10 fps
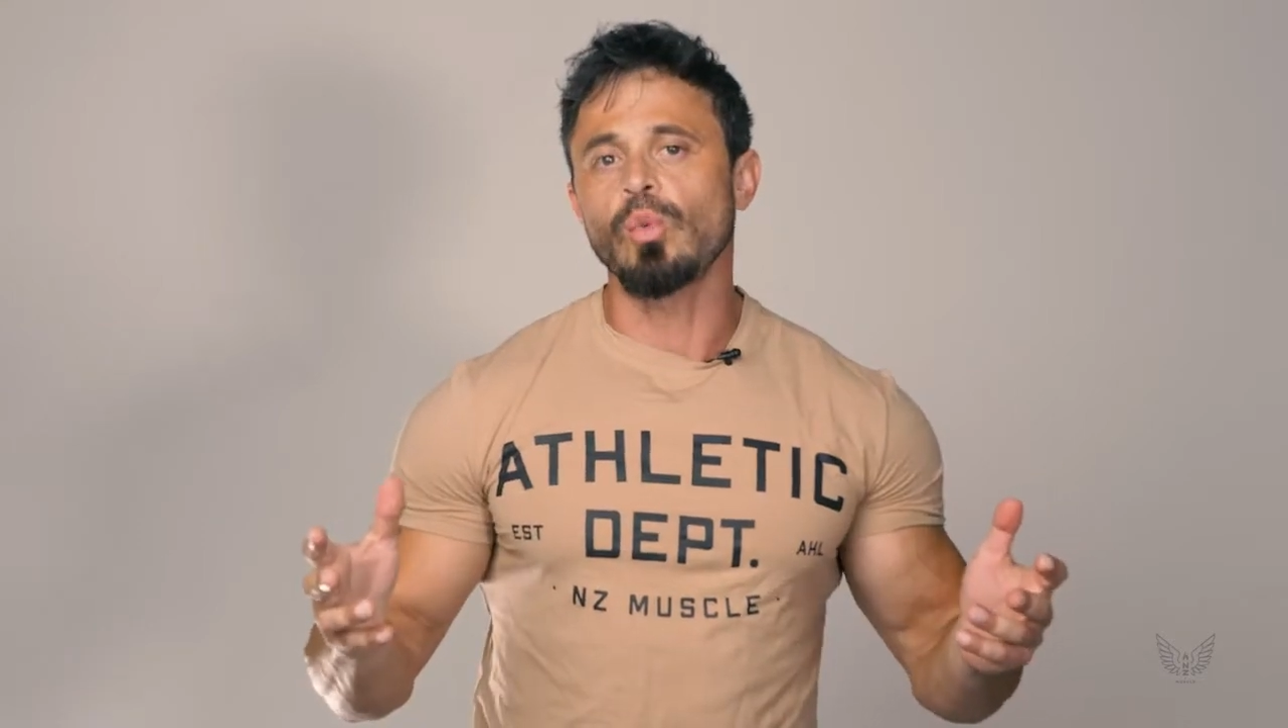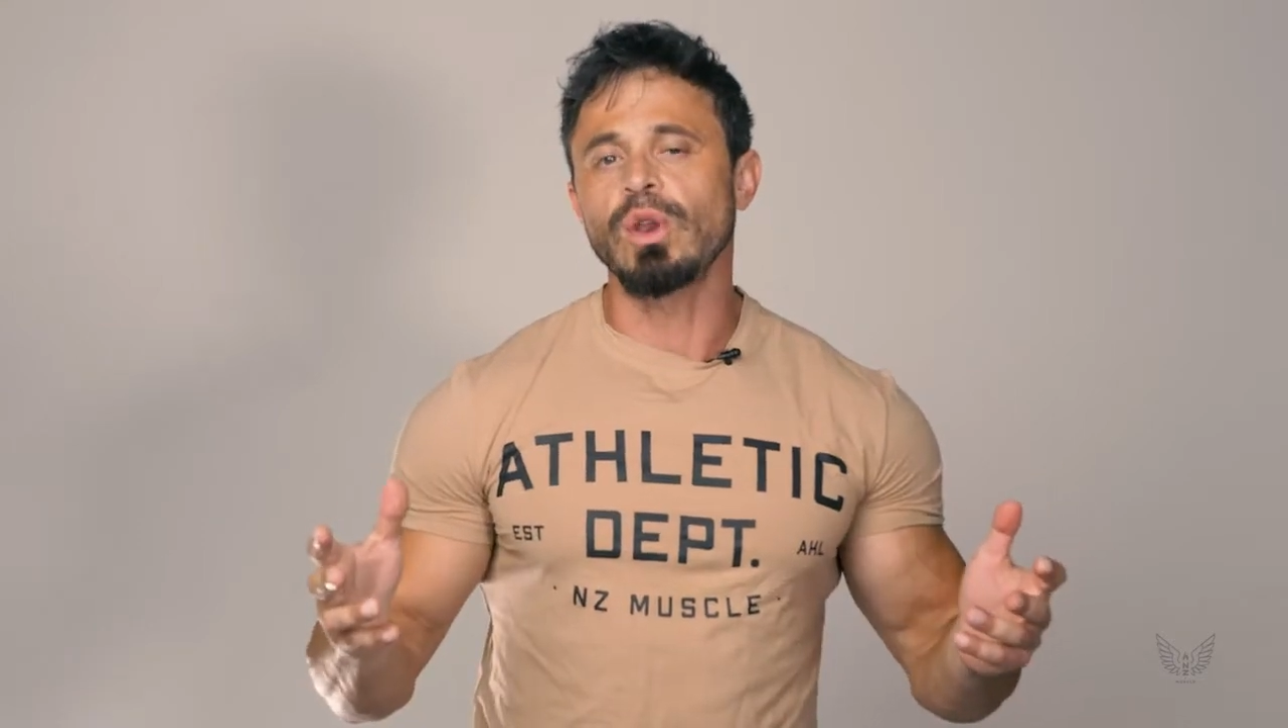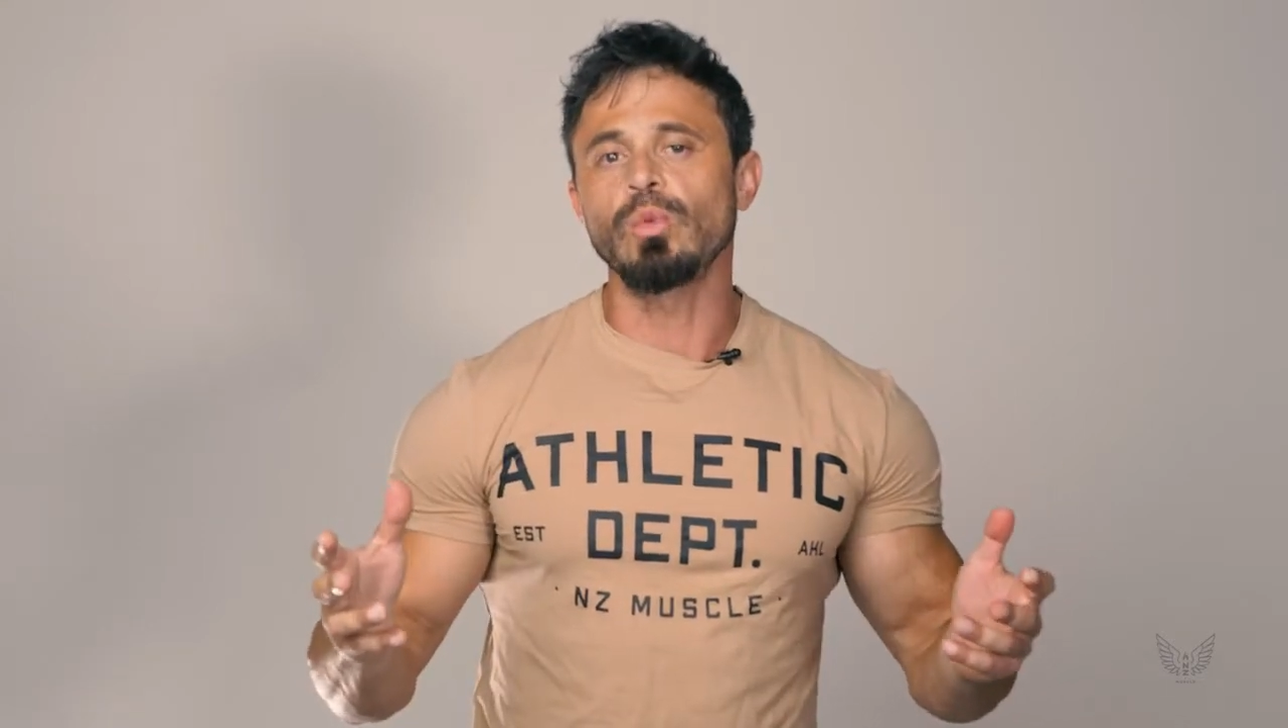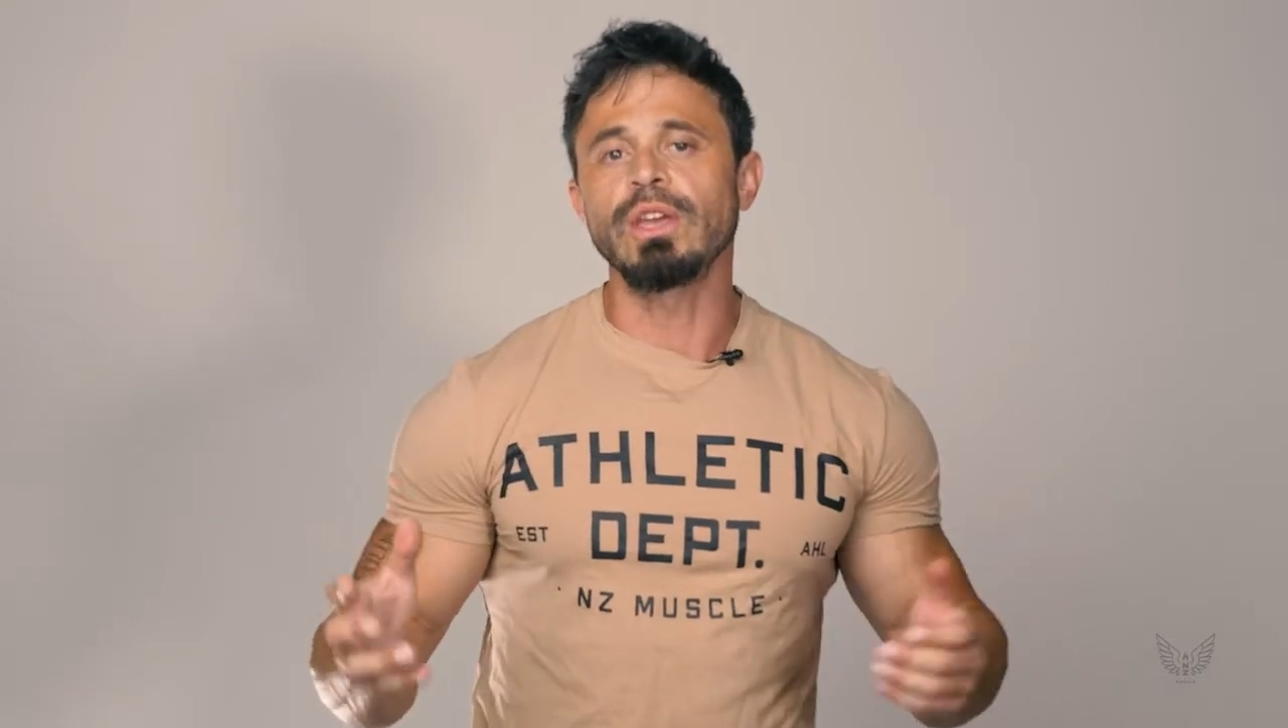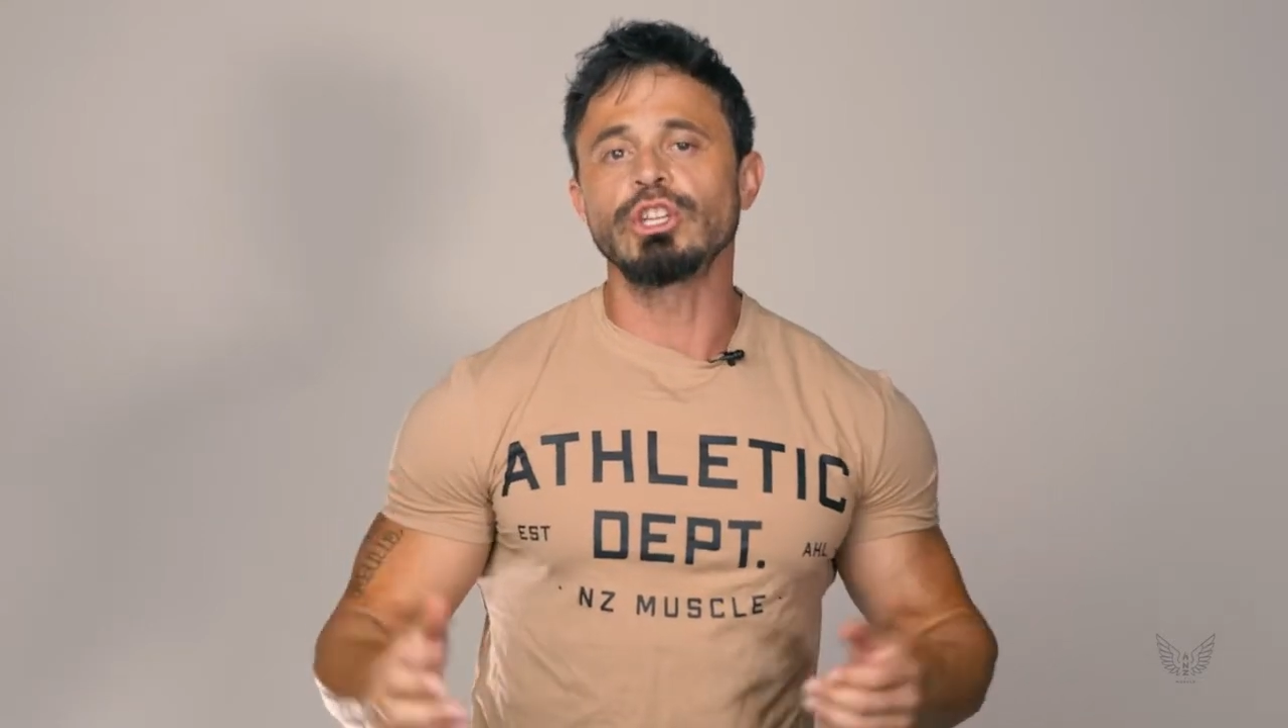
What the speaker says: when we